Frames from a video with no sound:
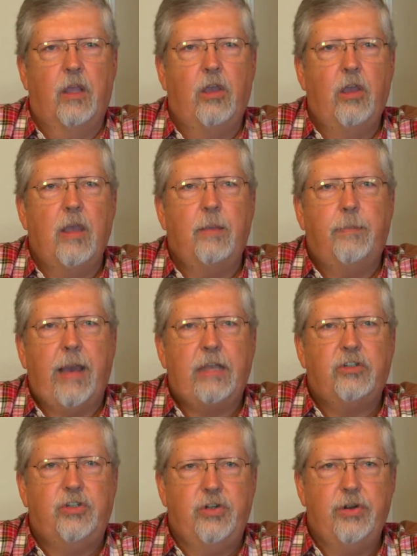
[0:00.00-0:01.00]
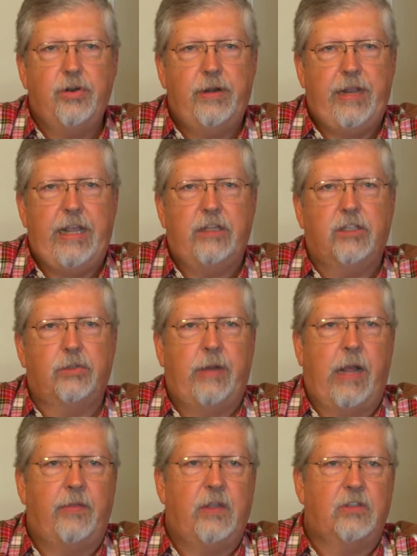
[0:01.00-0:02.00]
You can base your needs
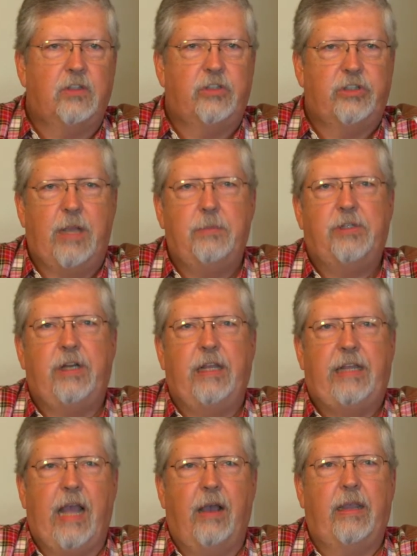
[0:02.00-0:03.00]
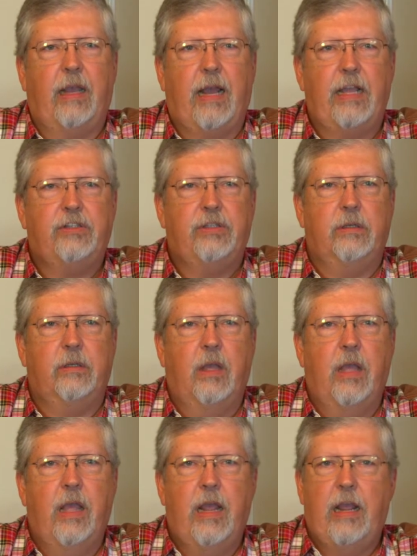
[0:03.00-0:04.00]
around this assumption and calculation.
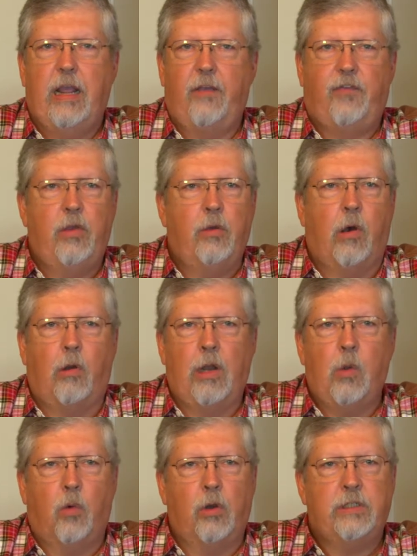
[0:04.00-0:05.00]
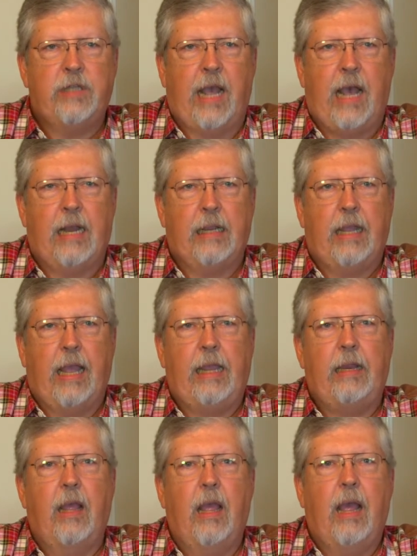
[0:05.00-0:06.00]
If you only wanted to
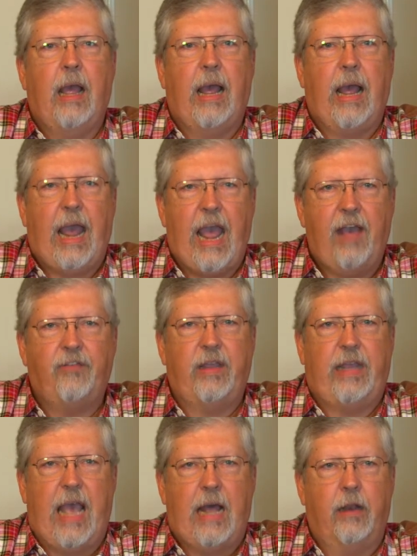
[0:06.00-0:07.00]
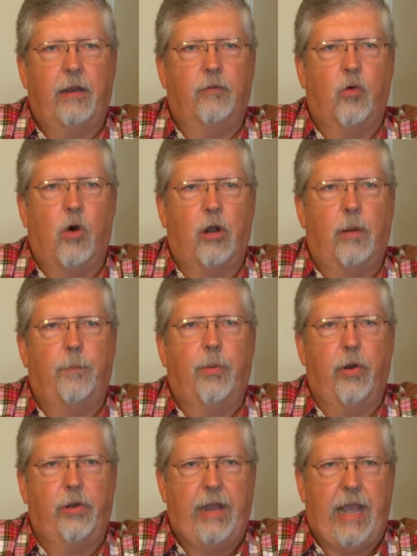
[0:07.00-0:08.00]
allocate a half a gallon of water
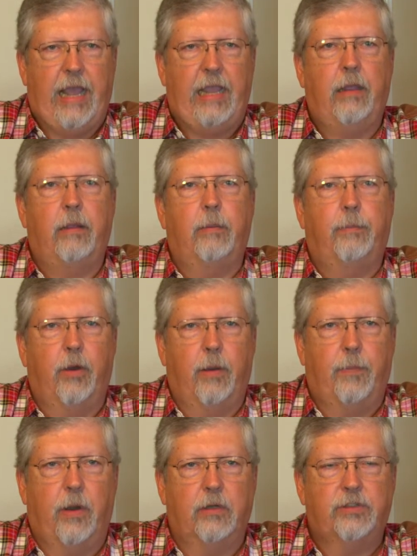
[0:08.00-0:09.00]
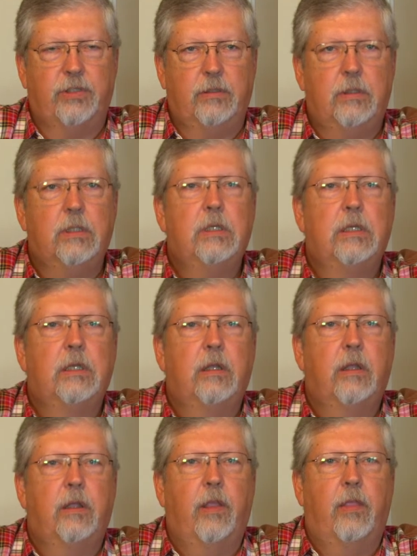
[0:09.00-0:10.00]
per day per person,
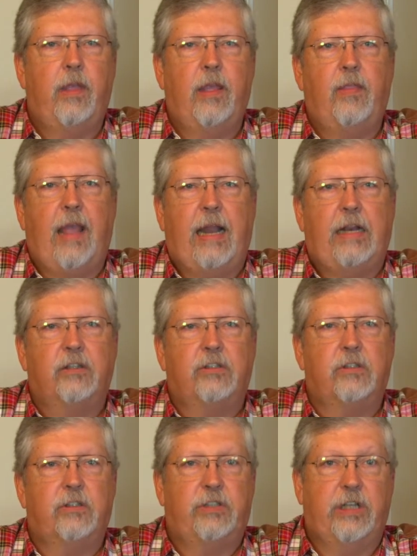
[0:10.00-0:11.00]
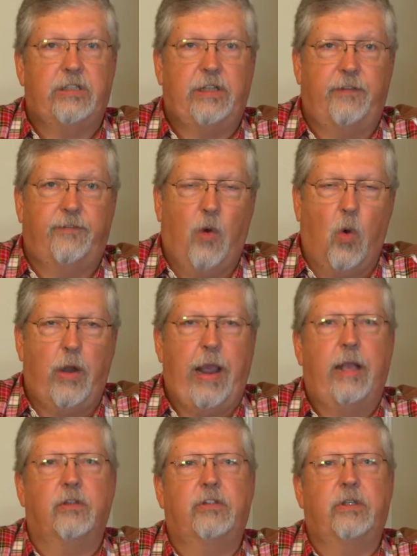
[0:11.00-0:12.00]
then that is 64
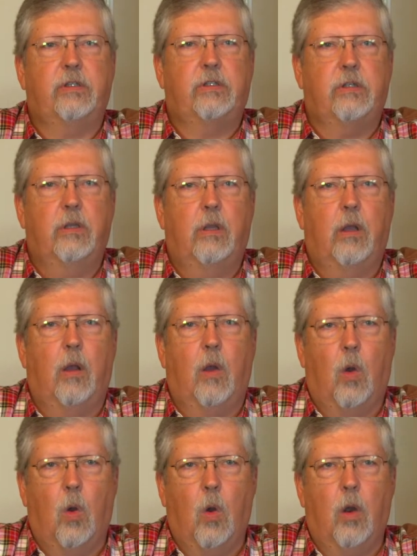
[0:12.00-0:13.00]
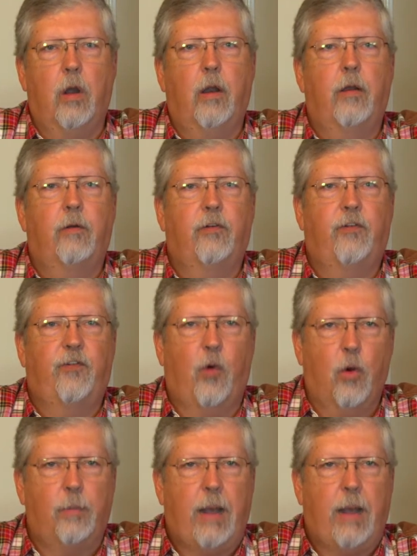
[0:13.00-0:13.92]
ounces, or 4